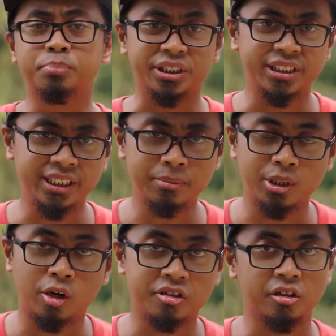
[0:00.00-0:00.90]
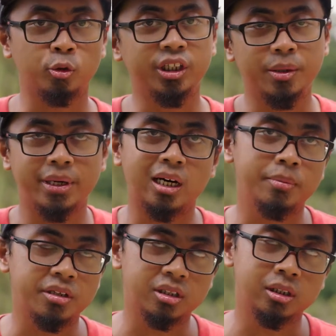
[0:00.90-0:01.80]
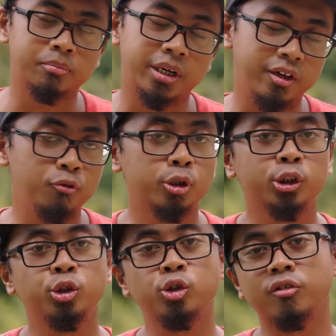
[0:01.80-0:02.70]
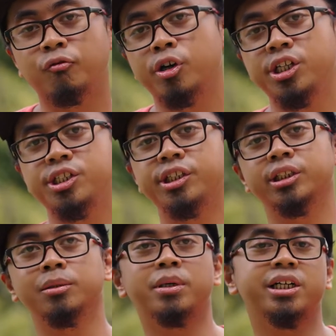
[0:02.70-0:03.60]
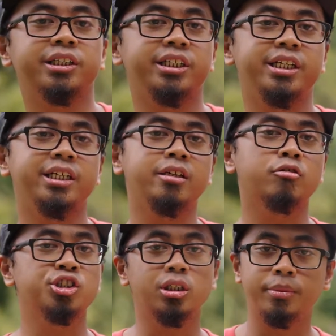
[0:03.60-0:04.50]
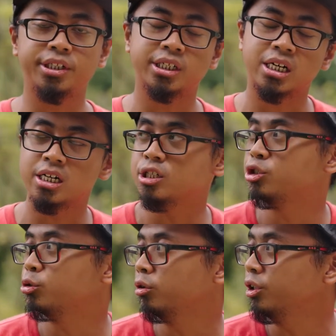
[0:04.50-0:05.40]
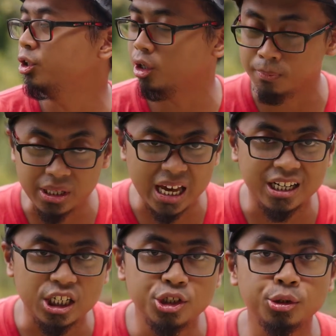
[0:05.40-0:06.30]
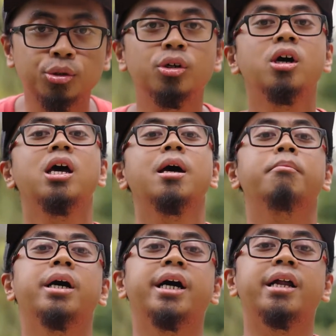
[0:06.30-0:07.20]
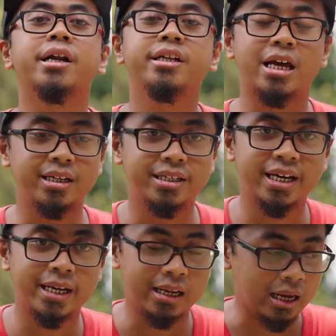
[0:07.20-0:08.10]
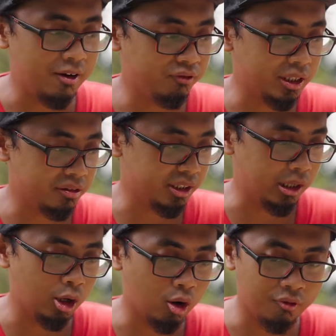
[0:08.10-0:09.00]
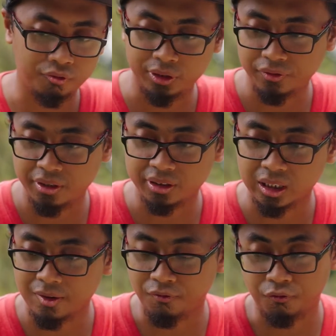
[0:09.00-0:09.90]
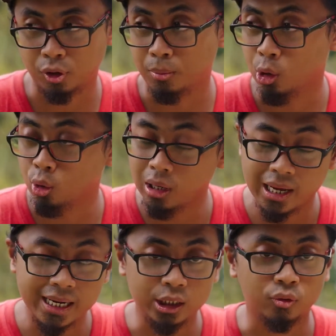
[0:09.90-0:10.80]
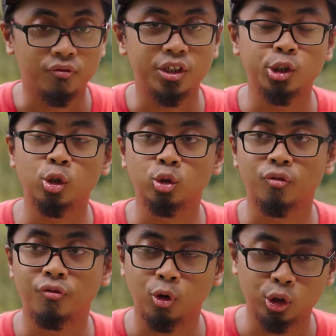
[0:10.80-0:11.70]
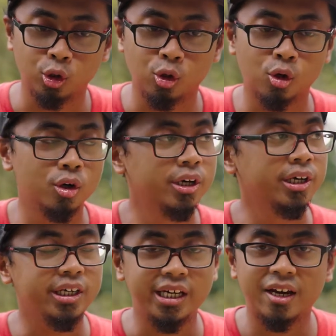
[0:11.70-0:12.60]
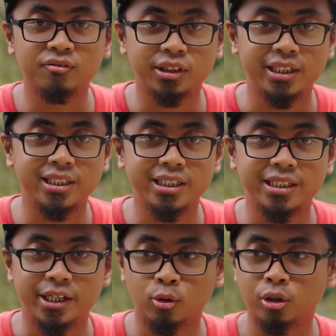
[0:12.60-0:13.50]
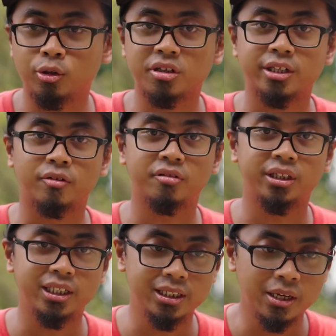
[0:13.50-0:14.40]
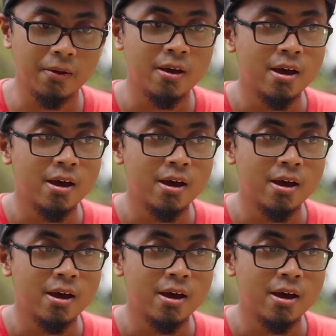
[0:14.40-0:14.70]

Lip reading: printing because it's 20 megapixel, but if you were to use for digital marketing, social media, it should not be an issue. But other than that, I've tested a lot of different stuff from low light to video to photo, AF tracking and all those kind of things.